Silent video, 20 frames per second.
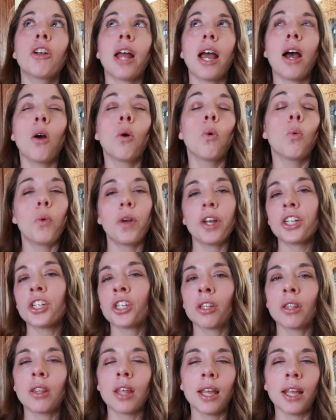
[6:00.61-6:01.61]
out
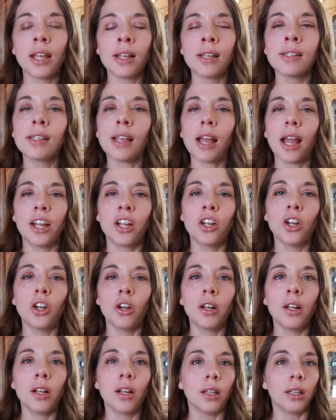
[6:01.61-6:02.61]
which things I
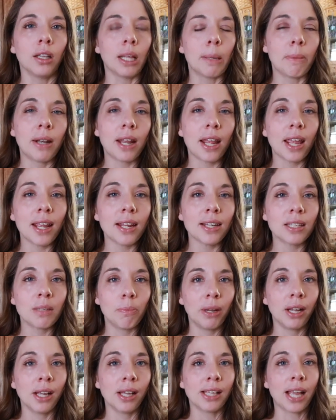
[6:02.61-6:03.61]
could eliminate
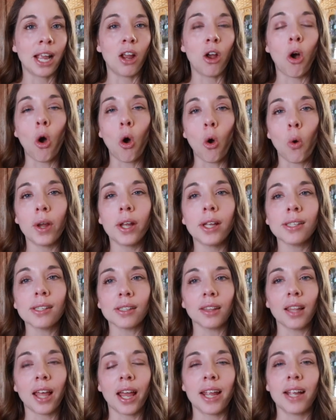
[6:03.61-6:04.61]
because I always
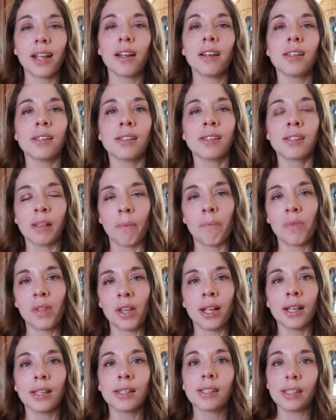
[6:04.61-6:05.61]
like
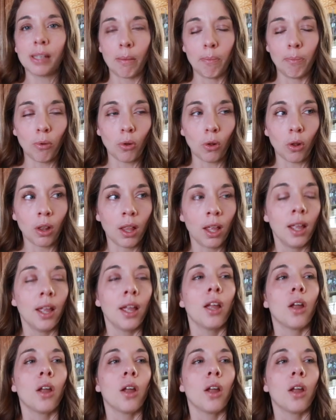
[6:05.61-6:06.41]
something simple.